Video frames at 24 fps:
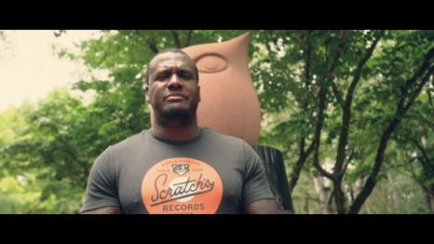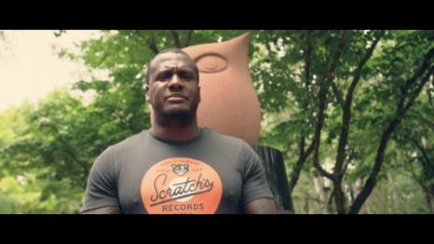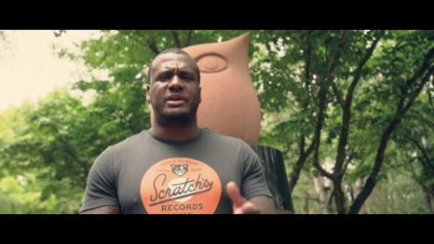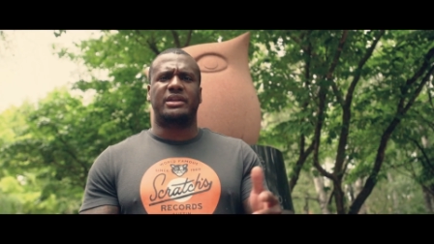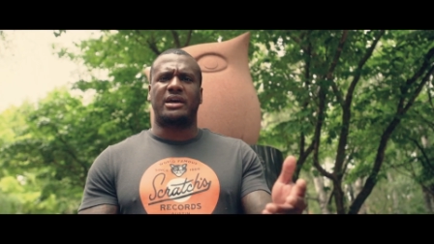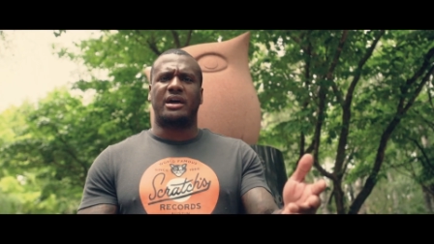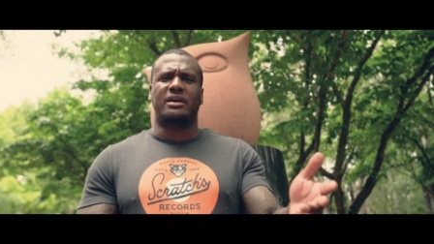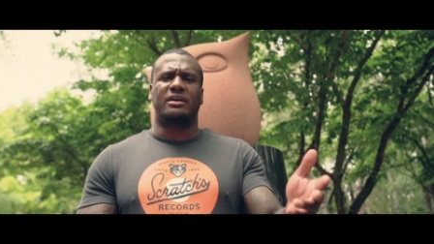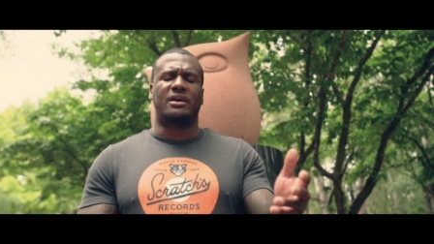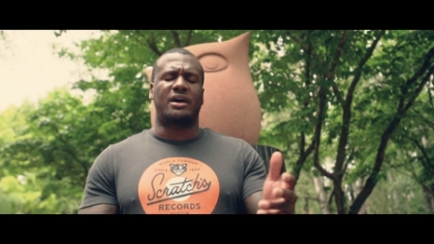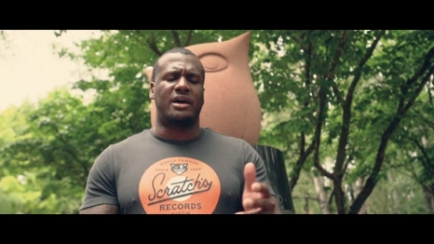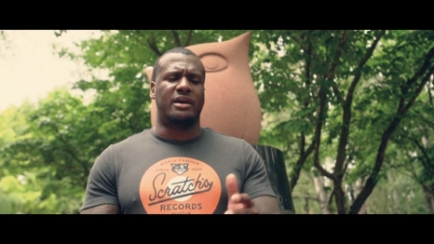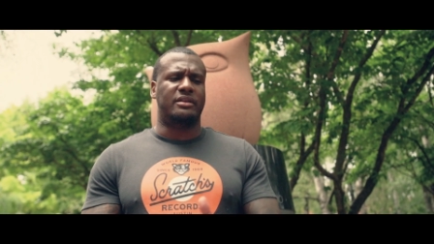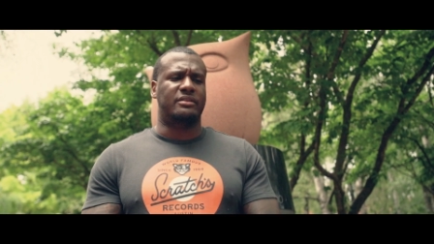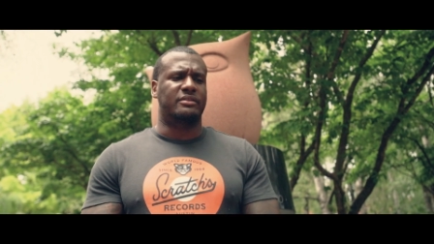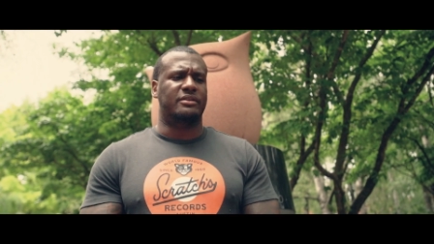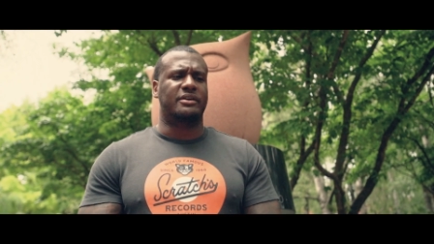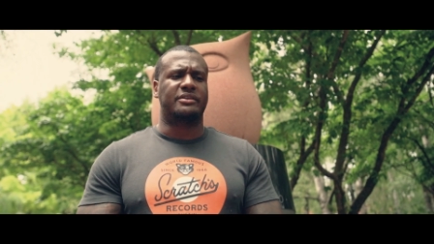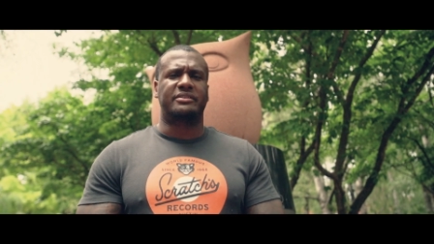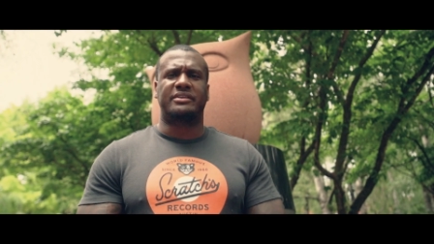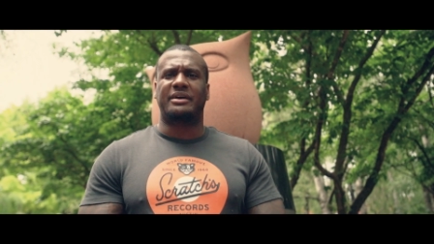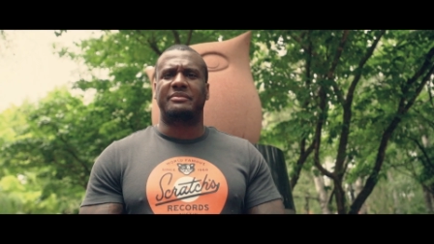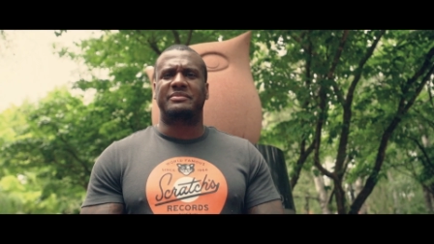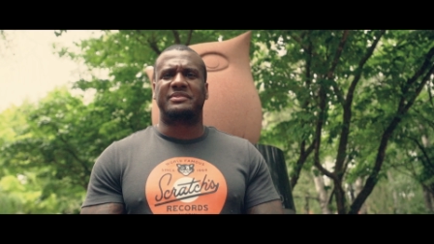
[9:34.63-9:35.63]
man, I
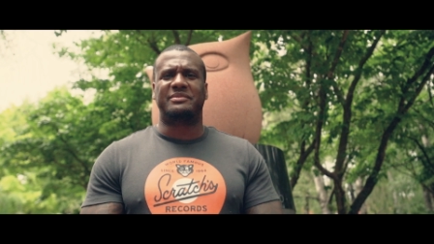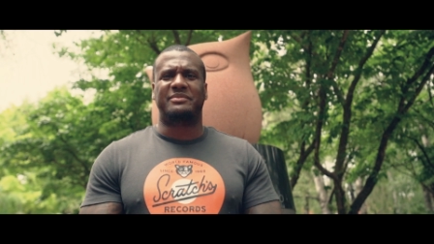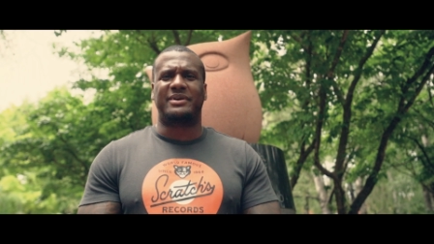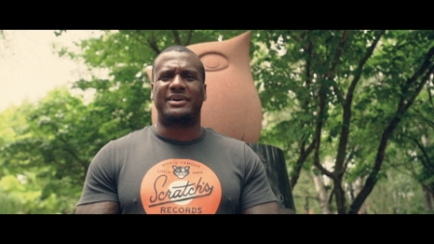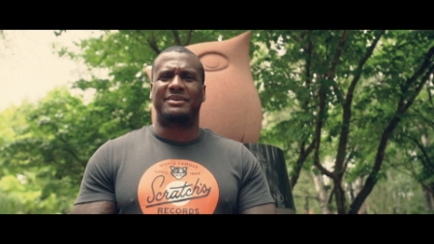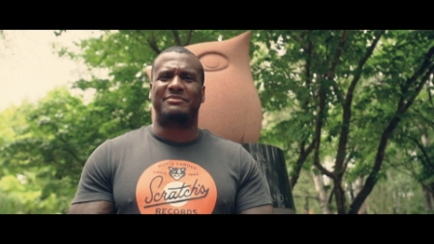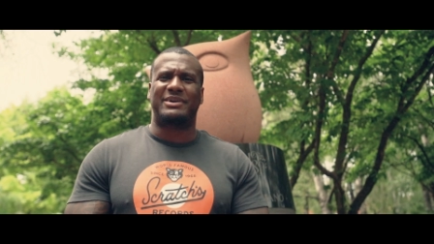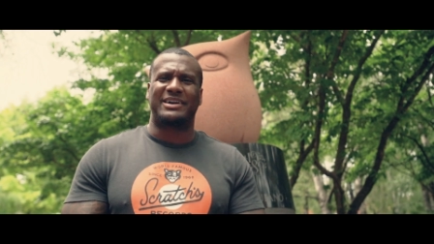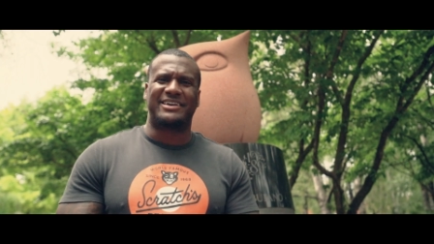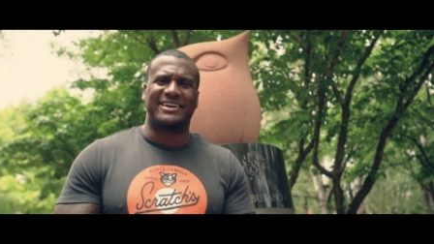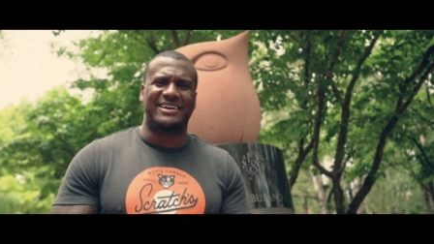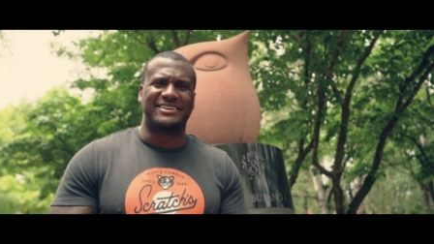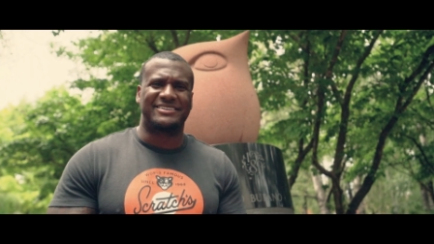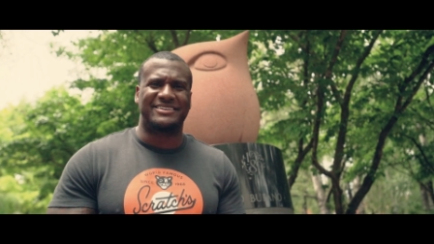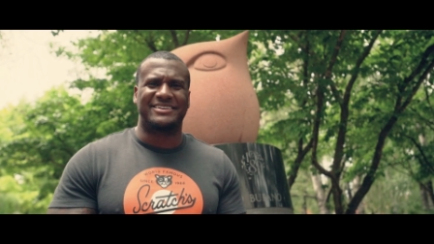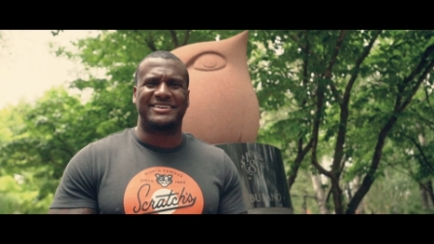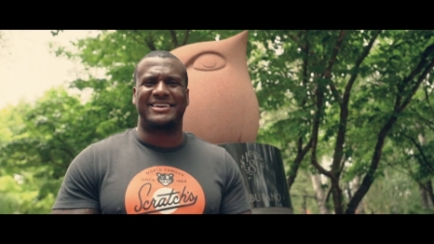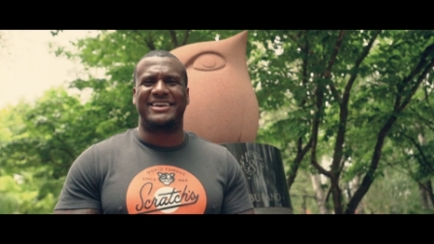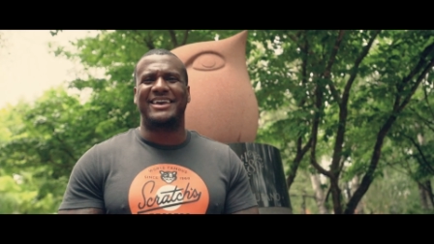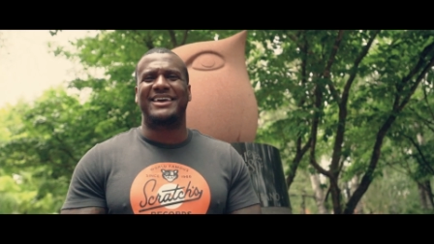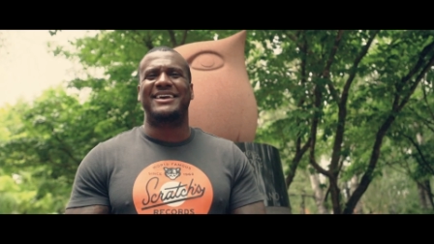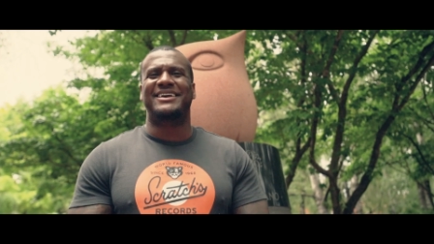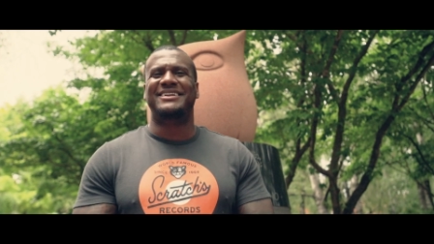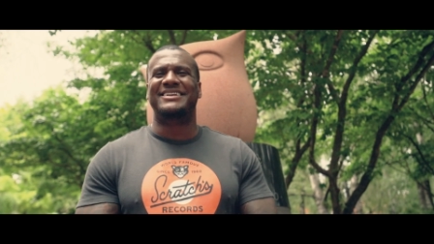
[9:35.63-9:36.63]
looked up to my cousin
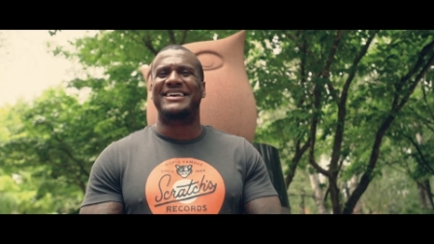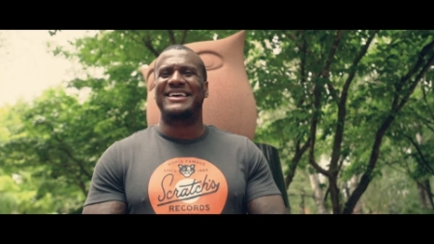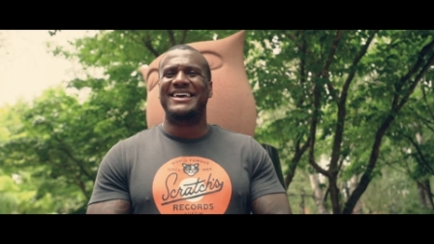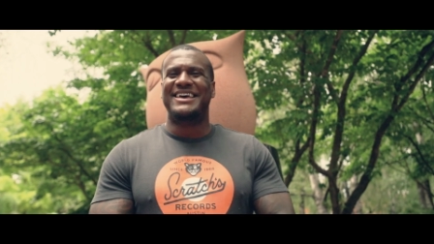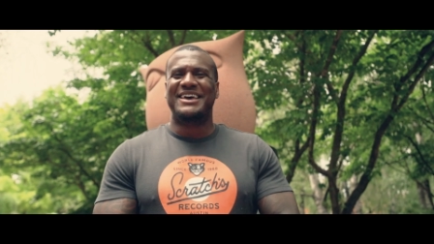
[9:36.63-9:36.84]
Ken